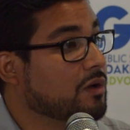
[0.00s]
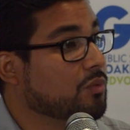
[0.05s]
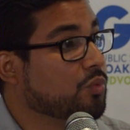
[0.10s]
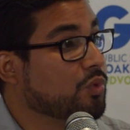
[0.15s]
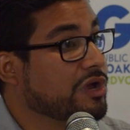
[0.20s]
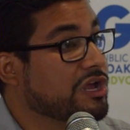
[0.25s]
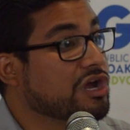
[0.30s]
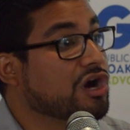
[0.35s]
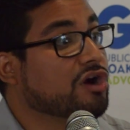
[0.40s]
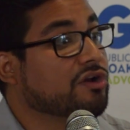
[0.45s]

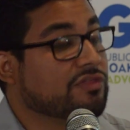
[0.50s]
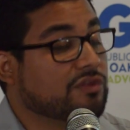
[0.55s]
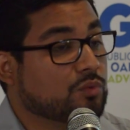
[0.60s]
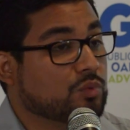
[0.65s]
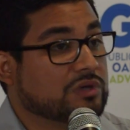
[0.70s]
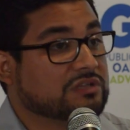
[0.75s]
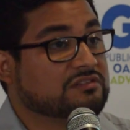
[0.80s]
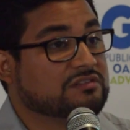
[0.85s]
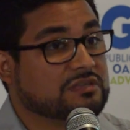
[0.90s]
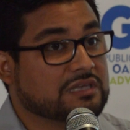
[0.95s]
we are the
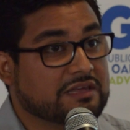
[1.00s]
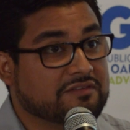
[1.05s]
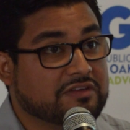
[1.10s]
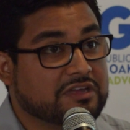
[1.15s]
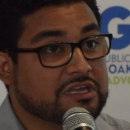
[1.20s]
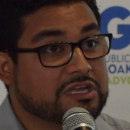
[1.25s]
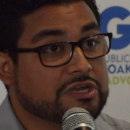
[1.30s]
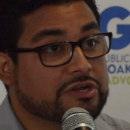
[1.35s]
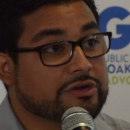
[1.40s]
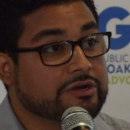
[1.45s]
ones
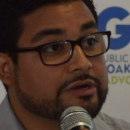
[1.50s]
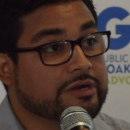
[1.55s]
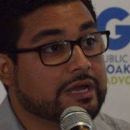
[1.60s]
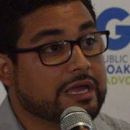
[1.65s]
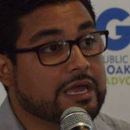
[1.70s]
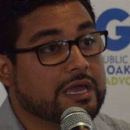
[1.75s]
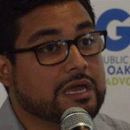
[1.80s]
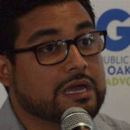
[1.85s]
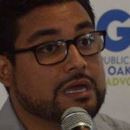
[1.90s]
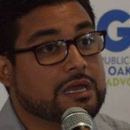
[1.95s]
living
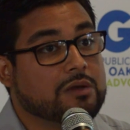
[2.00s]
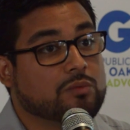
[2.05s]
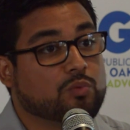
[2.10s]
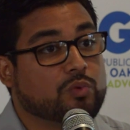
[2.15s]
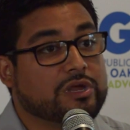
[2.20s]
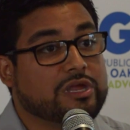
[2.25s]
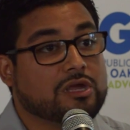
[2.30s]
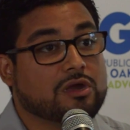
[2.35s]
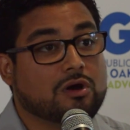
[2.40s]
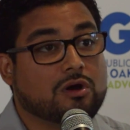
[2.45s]
here and
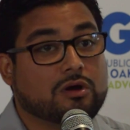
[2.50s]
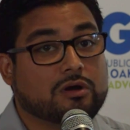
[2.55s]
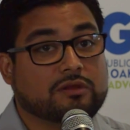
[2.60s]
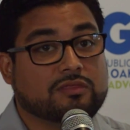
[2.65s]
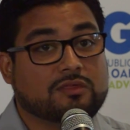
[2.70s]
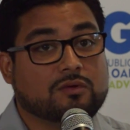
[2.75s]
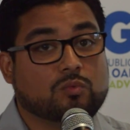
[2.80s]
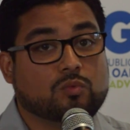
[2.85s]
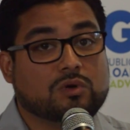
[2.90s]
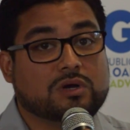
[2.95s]
we are
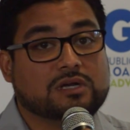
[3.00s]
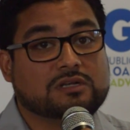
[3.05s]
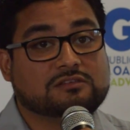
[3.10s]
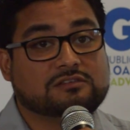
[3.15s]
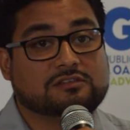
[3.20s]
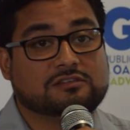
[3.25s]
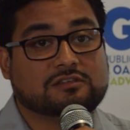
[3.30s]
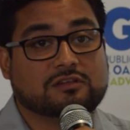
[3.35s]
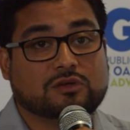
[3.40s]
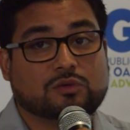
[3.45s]
the
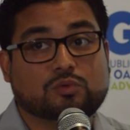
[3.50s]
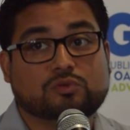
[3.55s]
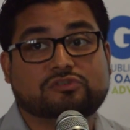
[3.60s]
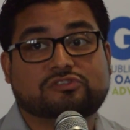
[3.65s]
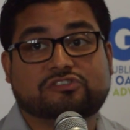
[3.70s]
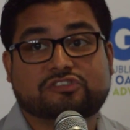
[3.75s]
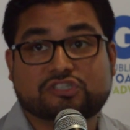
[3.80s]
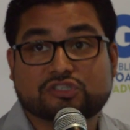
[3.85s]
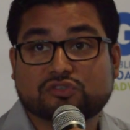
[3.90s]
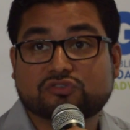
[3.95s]
ones
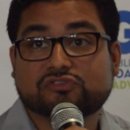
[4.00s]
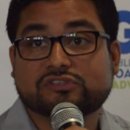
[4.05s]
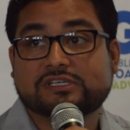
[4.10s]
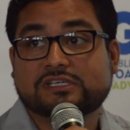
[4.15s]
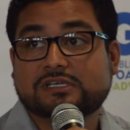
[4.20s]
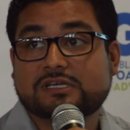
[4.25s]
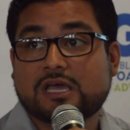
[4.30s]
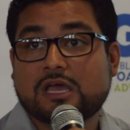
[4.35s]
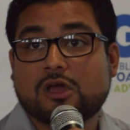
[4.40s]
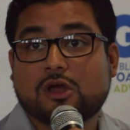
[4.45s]
whose
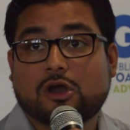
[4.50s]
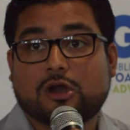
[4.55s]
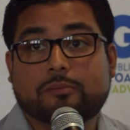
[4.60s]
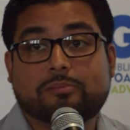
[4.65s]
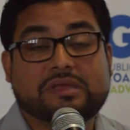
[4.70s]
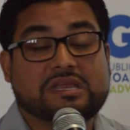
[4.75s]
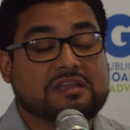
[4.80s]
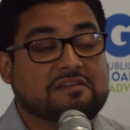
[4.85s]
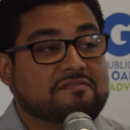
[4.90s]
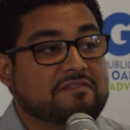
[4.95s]
children are
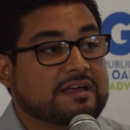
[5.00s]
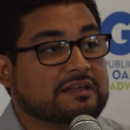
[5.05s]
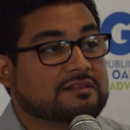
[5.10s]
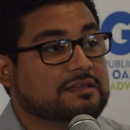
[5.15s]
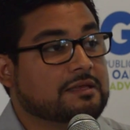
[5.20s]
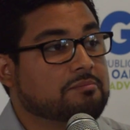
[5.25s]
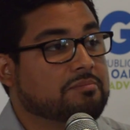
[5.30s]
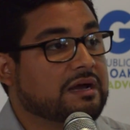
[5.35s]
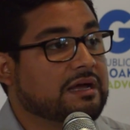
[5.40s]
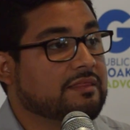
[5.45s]
being
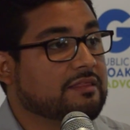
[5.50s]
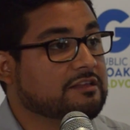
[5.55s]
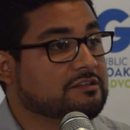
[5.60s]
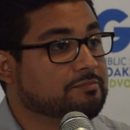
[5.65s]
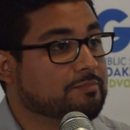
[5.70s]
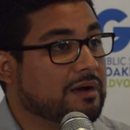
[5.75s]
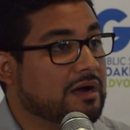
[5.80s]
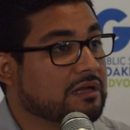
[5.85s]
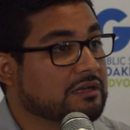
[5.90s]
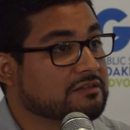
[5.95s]
affected by
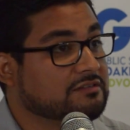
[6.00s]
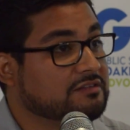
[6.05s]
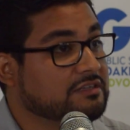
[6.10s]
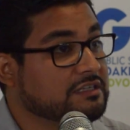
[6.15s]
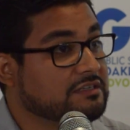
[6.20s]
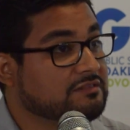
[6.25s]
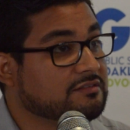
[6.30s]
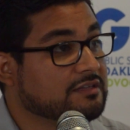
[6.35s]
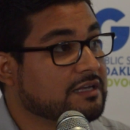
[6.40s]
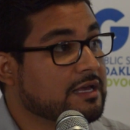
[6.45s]
these
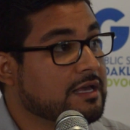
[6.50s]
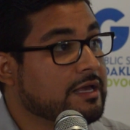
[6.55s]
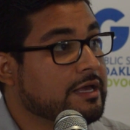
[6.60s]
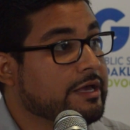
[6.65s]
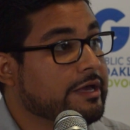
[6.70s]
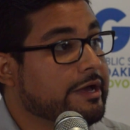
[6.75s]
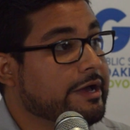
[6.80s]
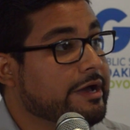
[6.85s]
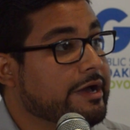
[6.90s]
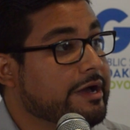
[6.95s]
policies.
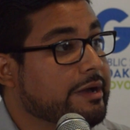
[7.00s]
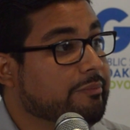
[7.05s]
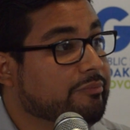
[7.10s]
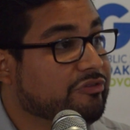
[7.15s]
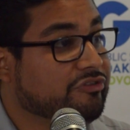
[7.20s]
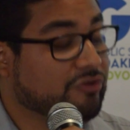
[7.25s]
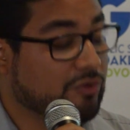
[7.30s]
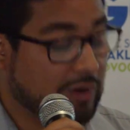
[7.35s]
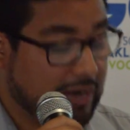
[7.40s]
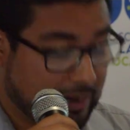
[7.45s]

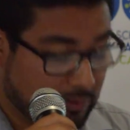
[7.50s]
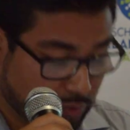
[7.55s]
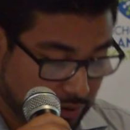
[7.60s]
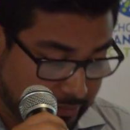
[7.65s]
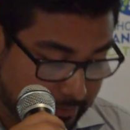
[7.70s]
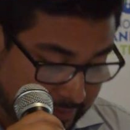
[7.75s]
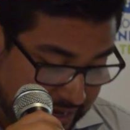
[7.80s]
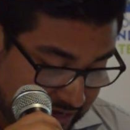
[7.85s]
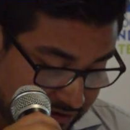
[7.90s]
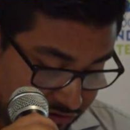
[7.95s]
So I
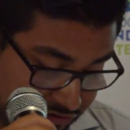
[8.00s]
would make